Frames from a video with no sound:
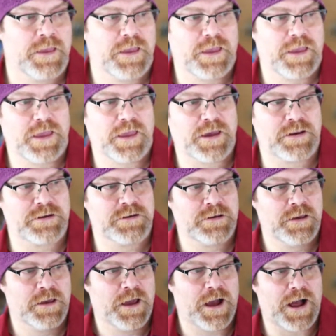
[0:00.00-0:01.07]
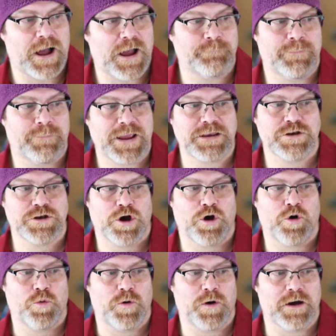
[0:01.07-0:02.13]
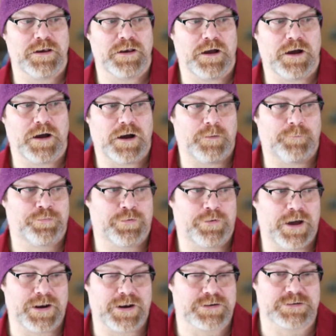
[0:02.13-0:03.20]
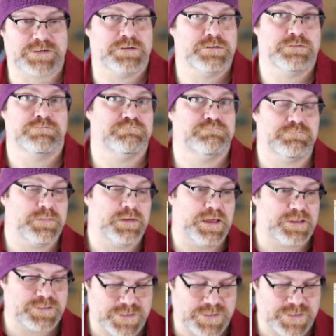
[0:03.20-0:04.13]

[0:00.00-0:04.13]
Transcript: and I might know what a product is